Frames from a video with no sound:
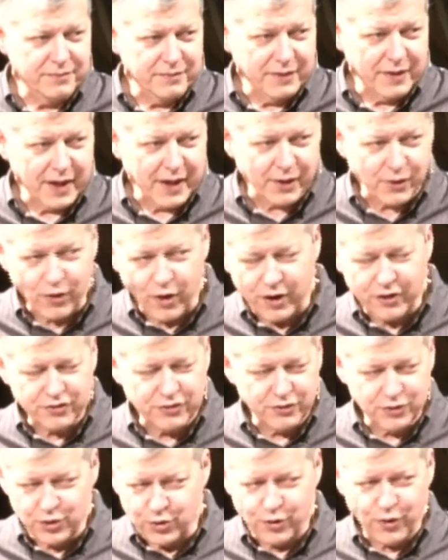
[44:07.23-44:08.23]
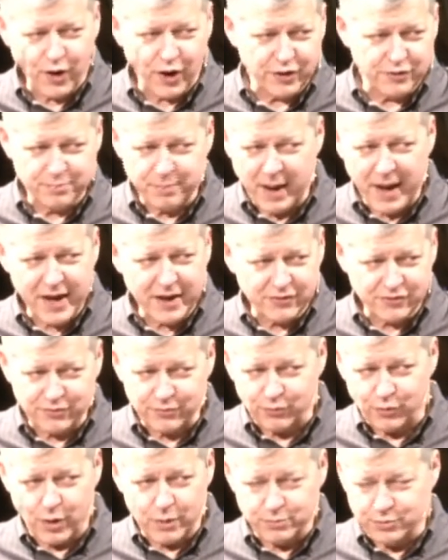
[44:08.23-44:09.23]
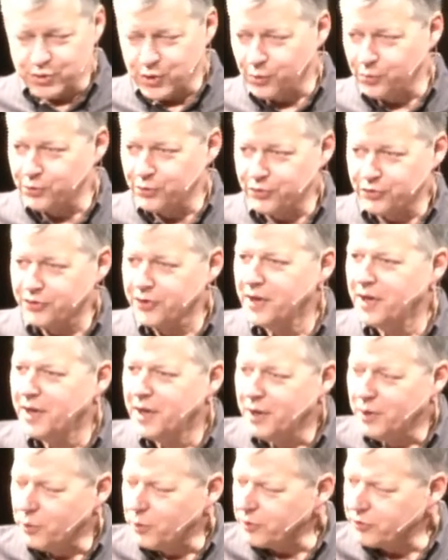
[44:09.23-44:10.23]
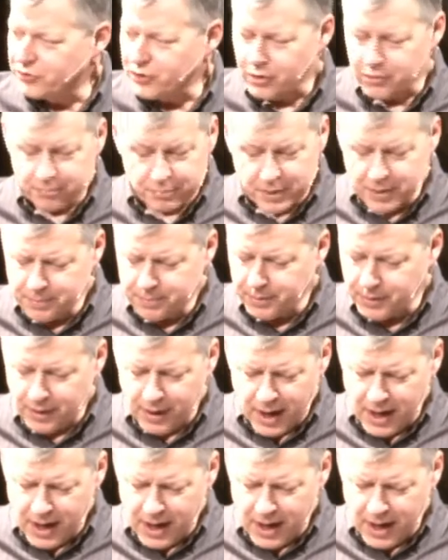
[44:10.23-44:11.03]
and that cross, you cross paths and rub shoulders with certain people.